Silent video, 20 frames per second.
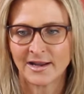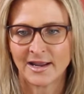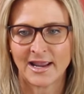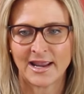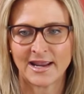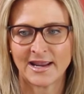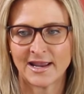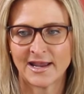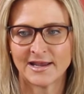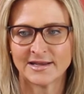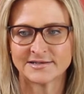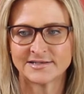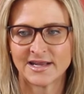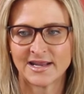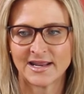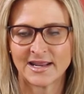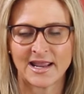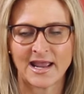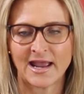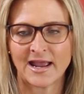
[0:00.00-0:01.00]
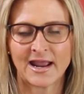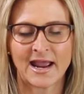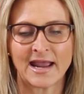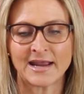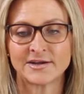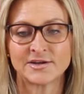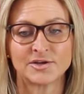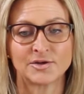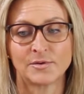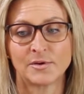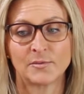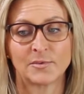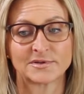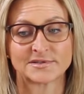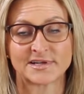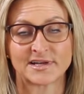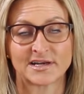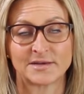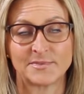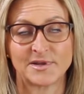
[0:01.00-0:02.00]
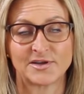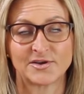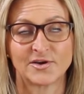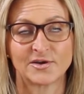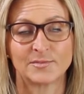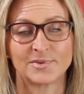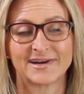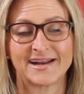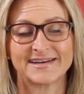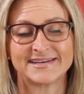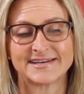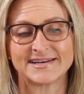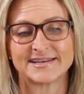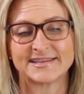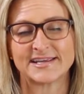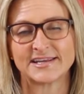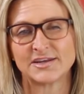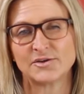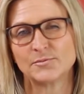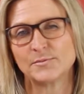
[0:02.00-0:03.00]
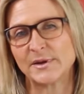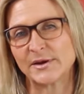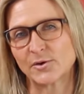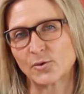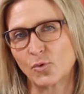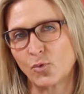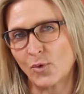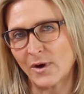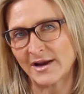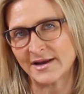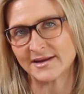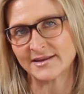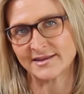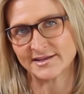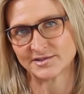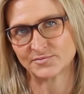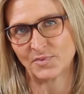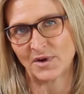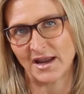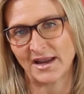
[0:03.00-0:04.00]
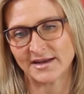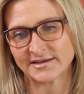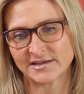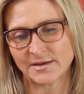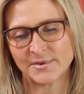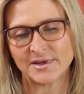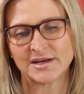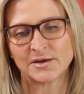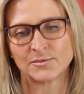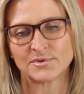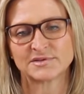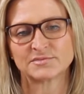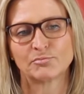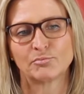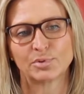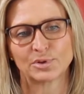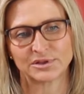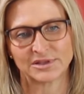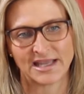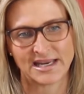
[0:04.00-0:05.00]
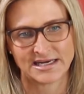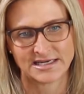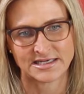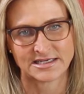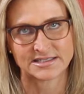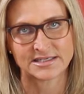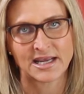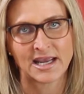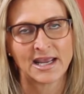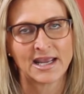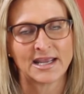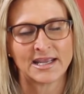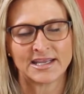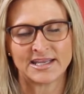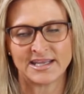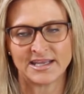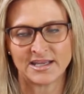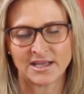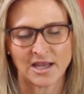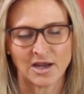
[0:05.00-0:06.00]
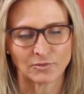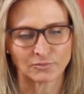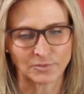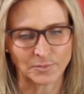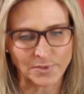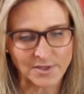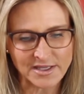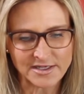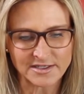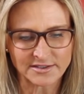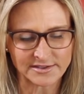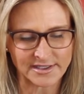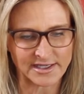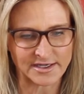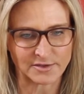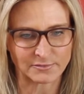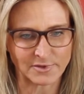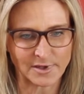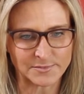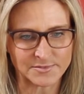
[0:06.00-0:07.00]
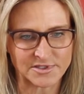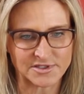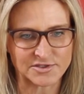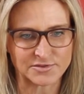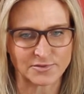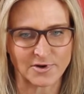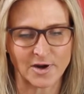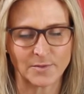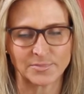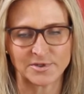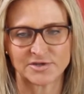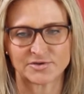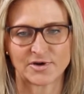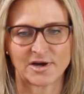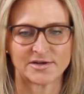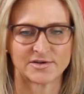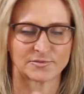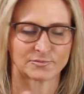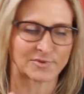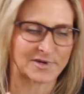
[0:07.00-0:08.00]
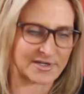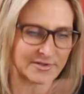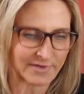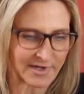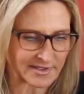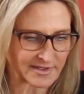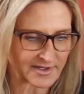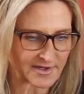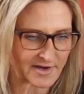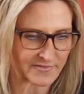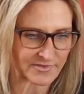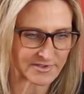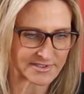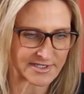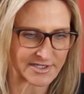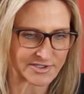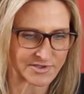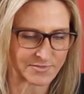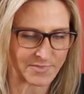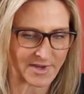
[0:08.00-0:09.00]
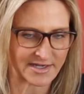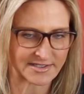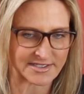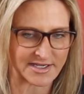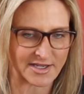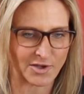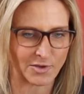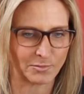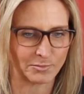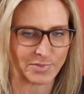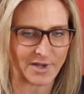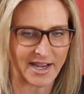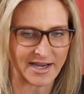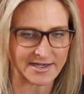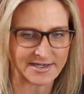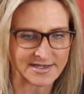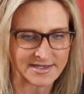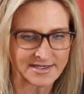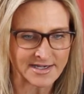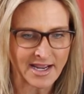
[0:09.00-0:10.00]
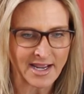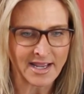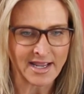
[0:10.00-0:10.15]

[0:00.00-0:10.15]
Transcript: And I knew he wasn't going to be good, but I didn't think he'd be quite this biased. I mean, it was blatant. He repeatedly interrupted Trump. He tried to redirect the conversation back to help Biden.